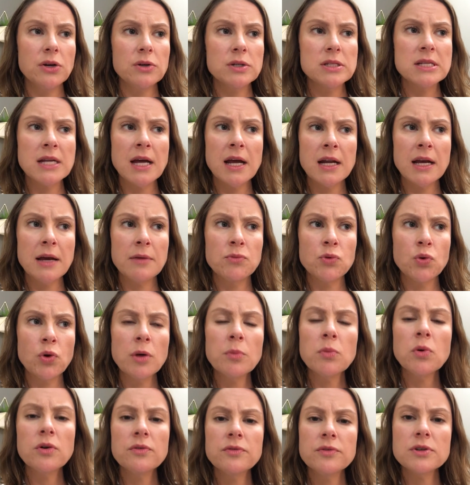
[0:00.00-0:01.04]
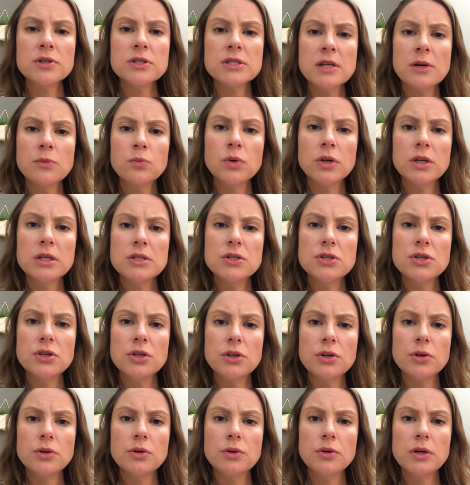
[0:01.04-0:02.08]
It's not abnormal for someone
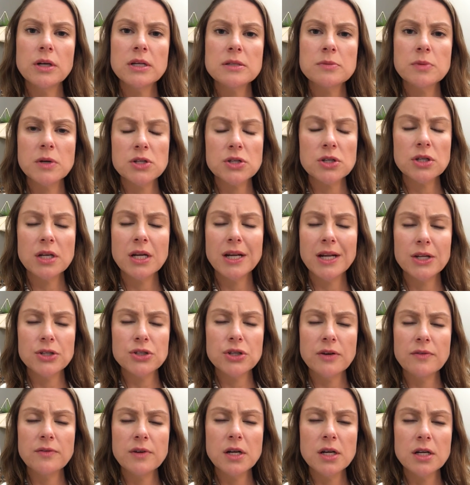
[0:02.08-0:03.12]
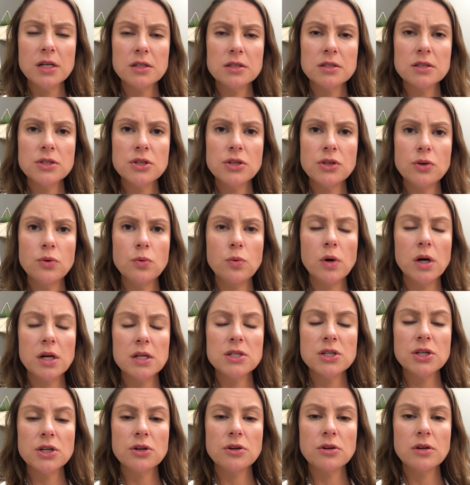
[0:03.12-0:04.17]
to, especially an introvert, to want
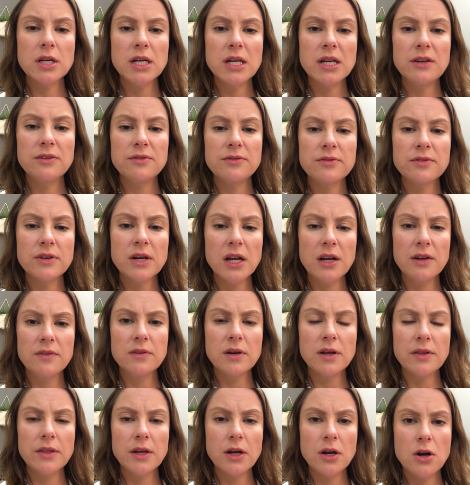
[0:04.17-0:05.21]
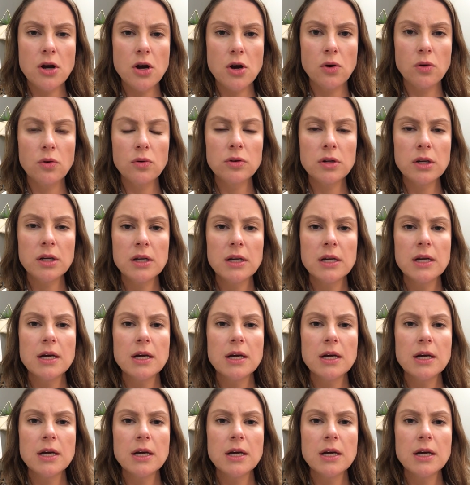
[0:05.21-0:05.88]
to grieve kind of on their own,